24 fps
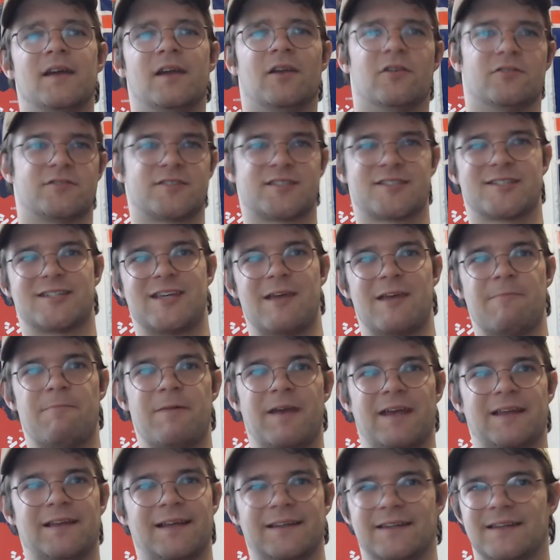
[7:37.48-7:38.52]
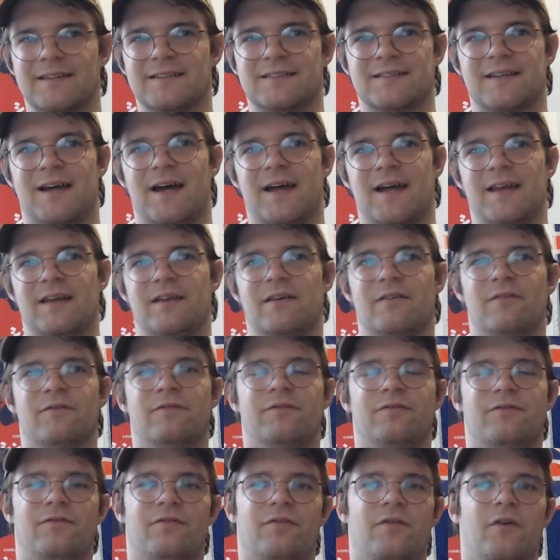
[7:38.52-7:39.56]
skipping like these kind of
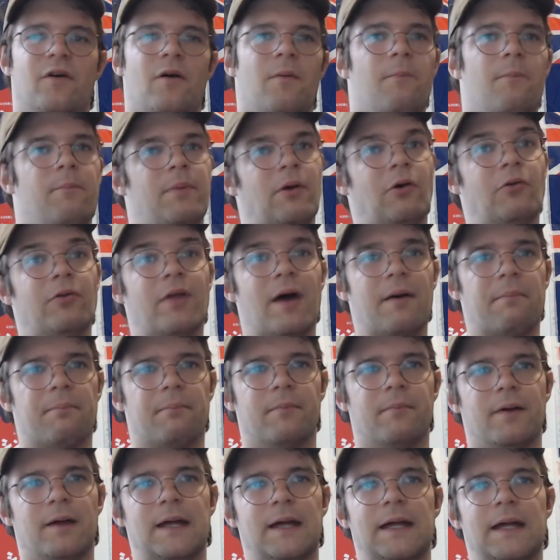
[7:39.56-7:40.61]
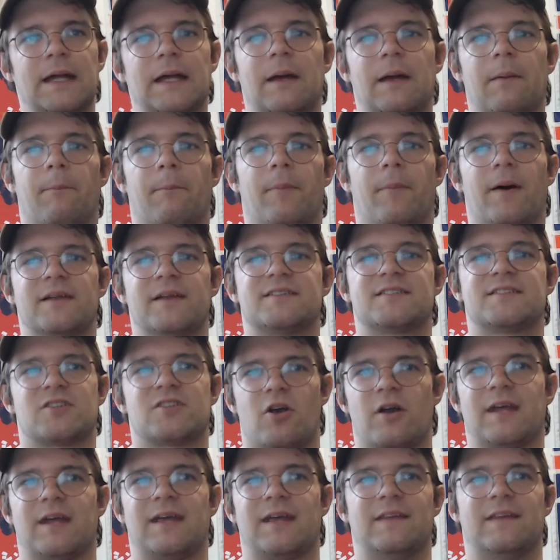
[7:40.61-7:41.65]
build up, but
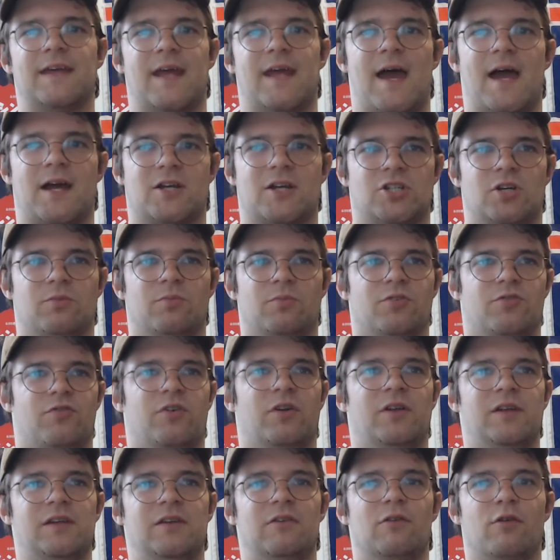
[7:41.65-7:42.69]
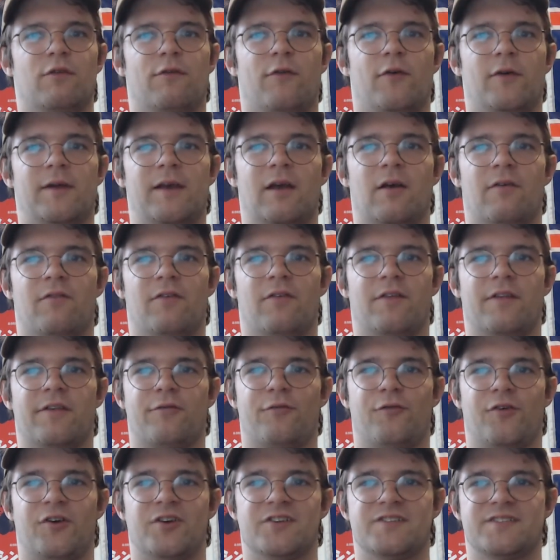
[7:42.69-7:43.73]
starting in the action was really useful here for this
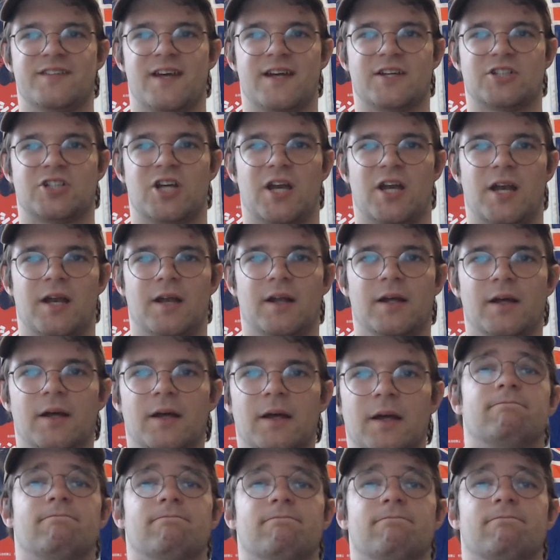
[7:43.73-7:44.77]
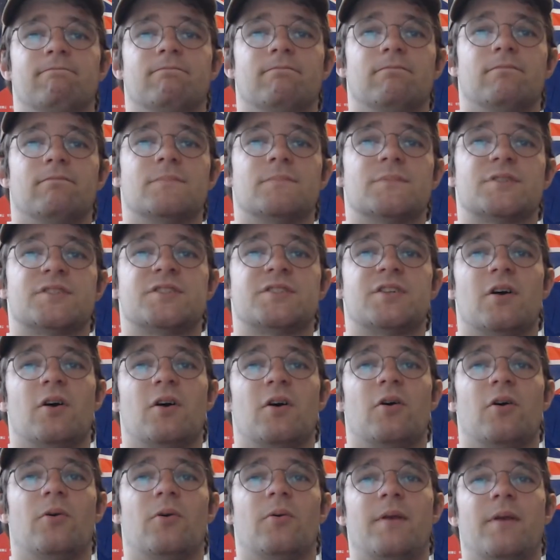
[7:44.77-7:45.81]
first session.
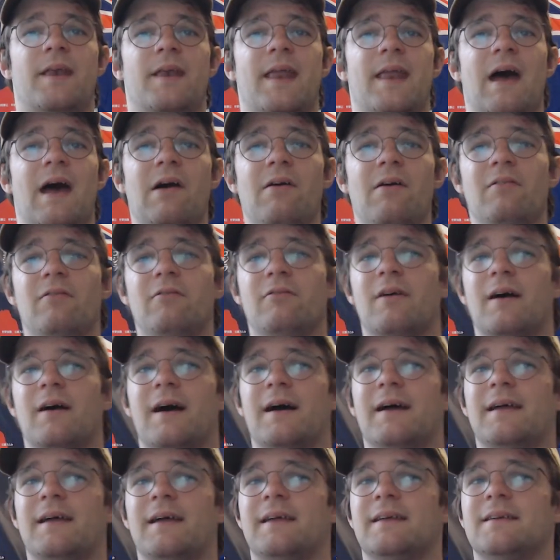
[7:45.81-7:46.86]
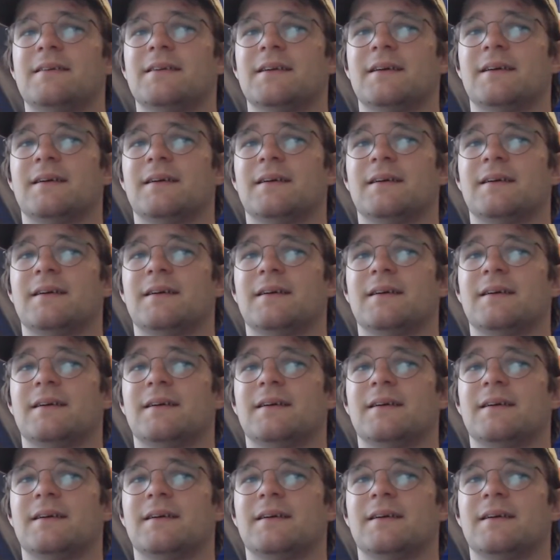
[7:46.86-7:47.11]
So now I